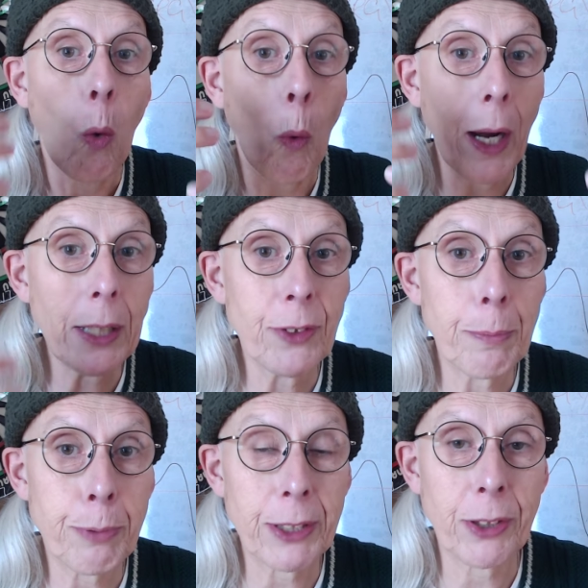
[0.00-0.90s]
Why is
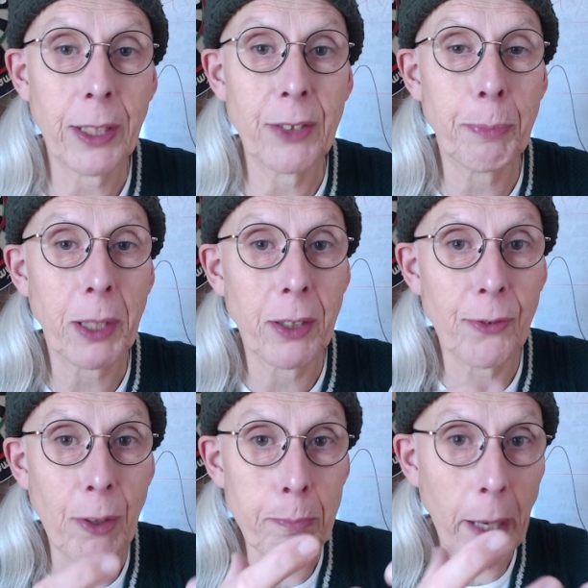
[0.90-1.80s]
it brittle? It's
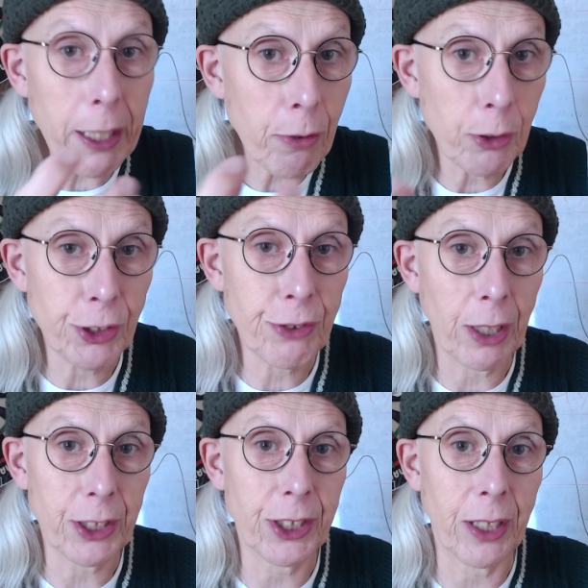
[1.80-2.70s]
because the
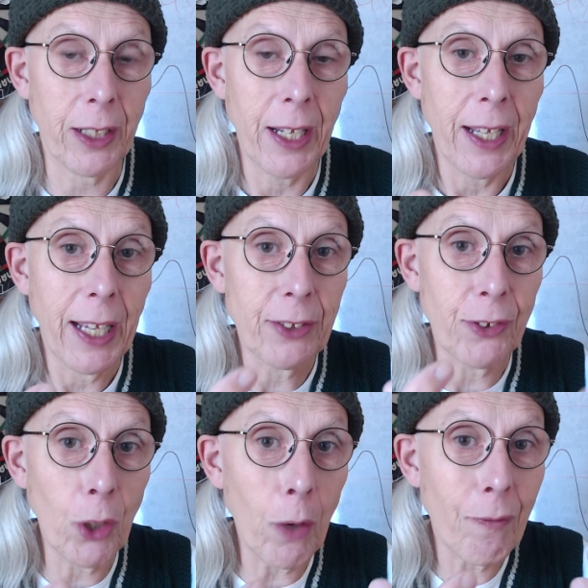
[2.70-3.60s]
microstructure
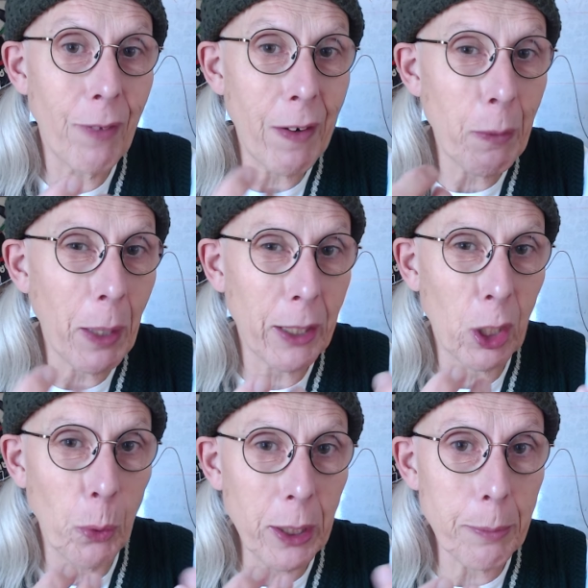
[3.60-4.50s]
is not very well
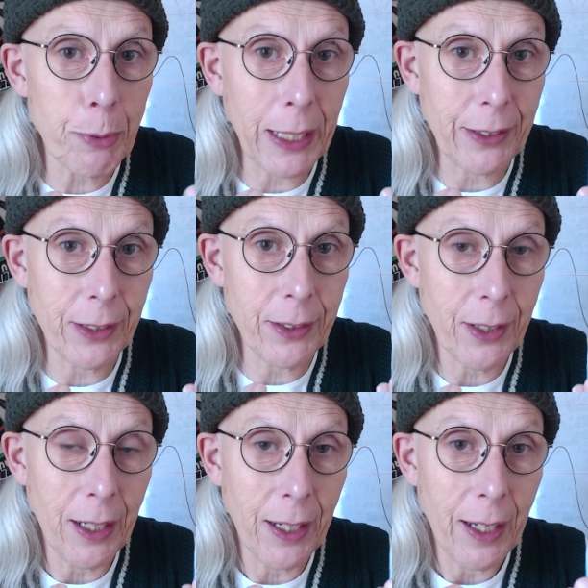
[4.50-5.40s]
equilibrated,
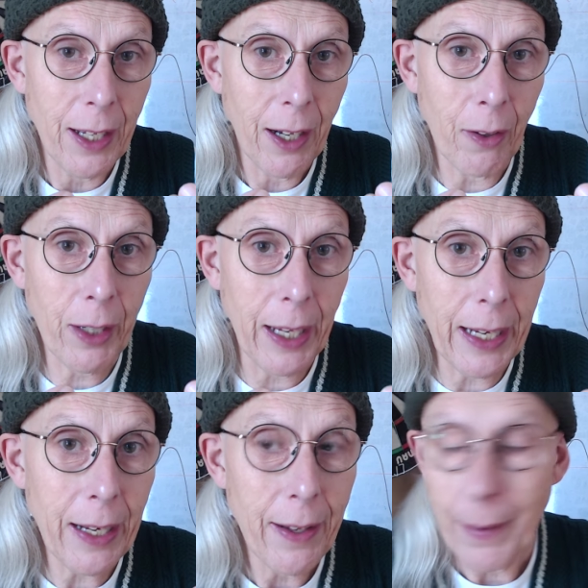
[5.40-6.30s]

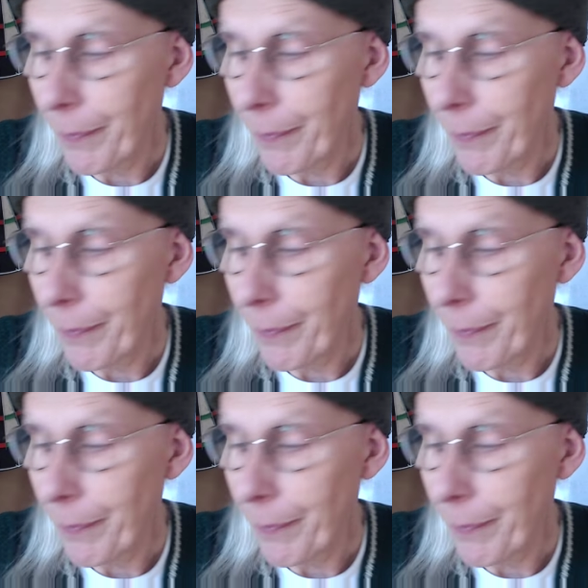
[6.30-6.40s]
okay?